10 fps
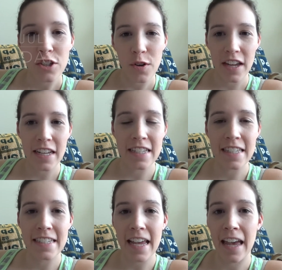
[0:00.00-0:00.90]
so it is
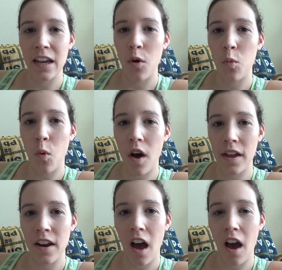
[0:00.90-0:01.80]
day
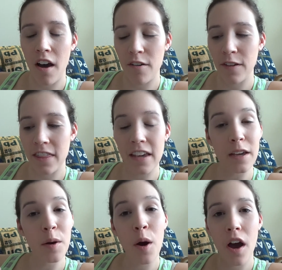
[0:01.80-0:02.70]
one of
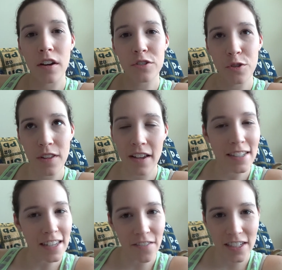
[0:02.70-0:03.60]
the
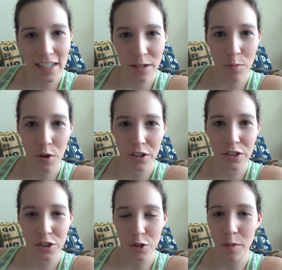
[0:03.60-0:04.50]
2017
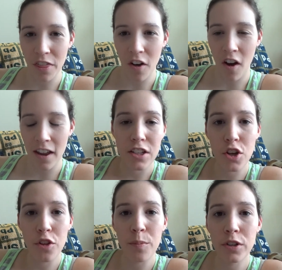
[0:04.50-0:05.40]
BookTube-A-Thon.
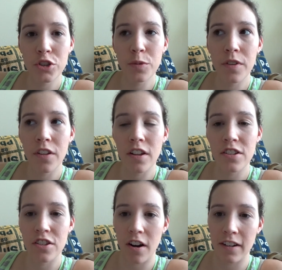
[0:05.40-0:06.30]
So the
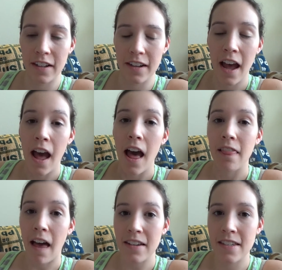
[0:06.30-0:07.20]
BookTube-A-Thon started
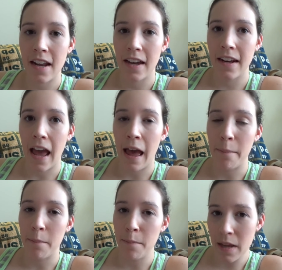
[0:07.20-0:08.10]
last night
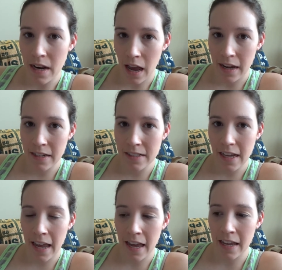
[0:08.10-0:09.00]
at midnight,
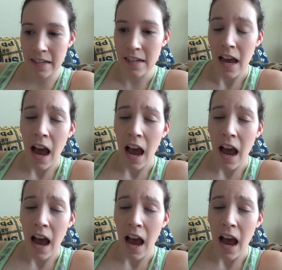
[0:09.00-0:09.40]
and